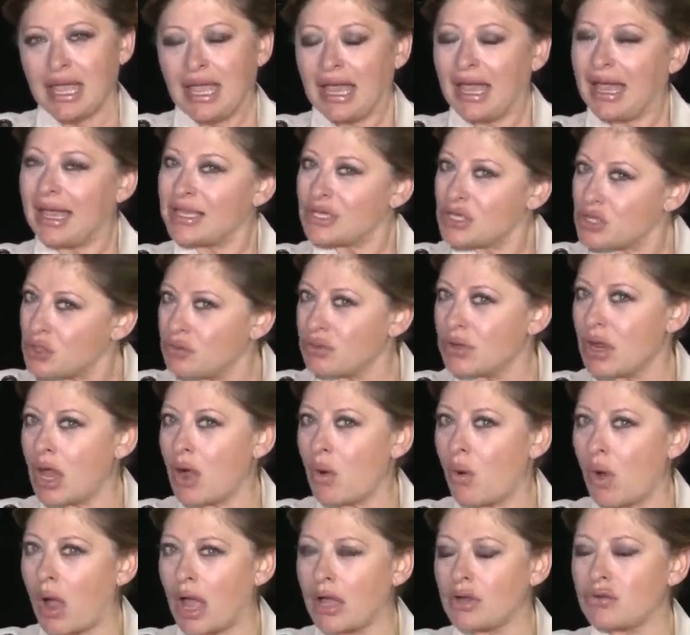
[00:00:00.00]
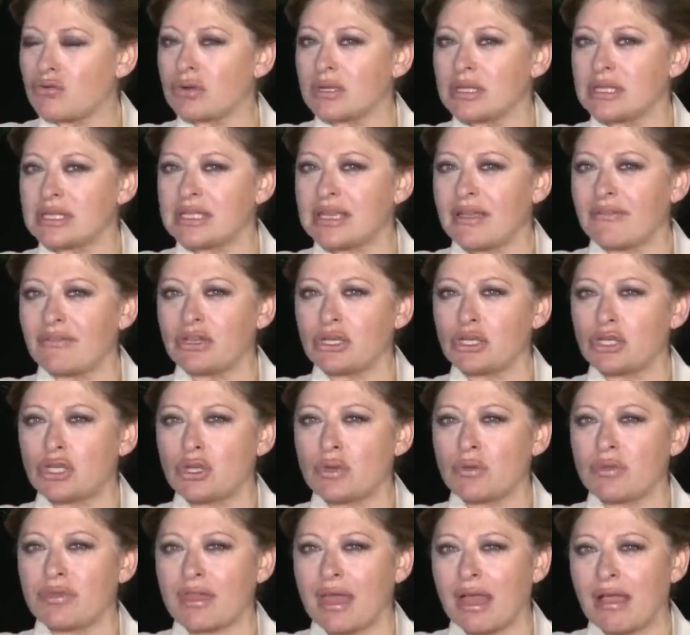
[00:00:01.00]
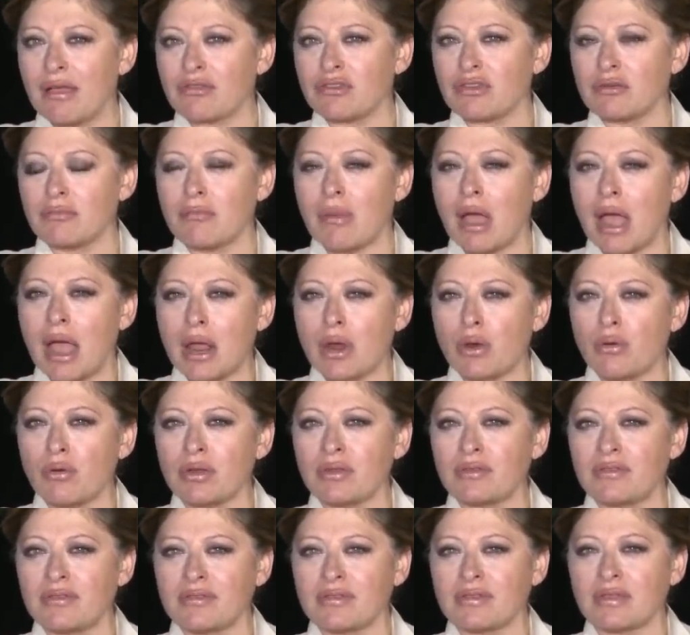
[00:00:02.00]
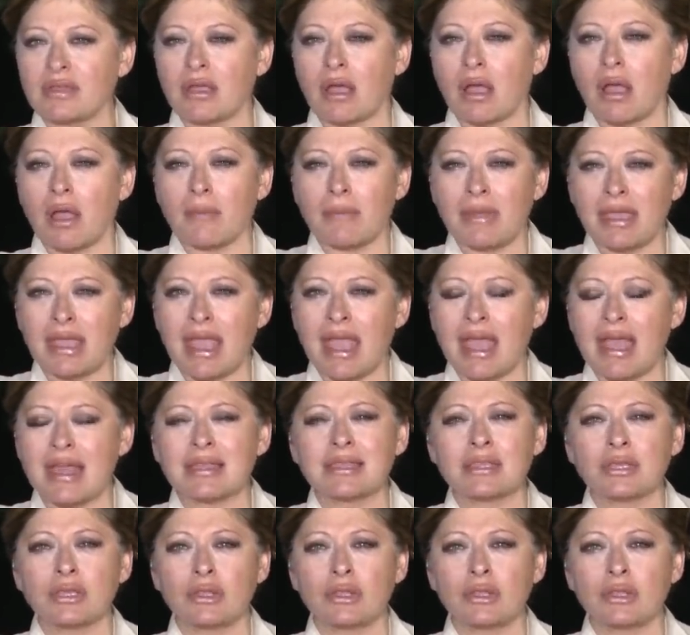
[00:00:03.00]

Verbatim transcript: As you know, one hundred seventy-two thousand migrants coming at,